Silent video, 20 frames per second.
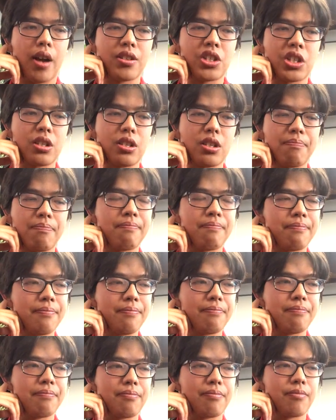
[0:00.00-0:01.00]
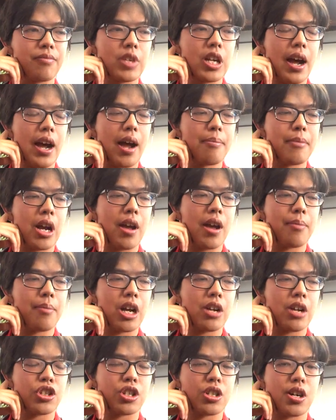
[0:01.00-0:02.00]
honestly, yeah, I'm
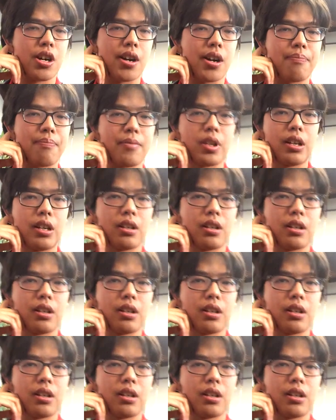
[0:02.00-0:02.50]
not sure.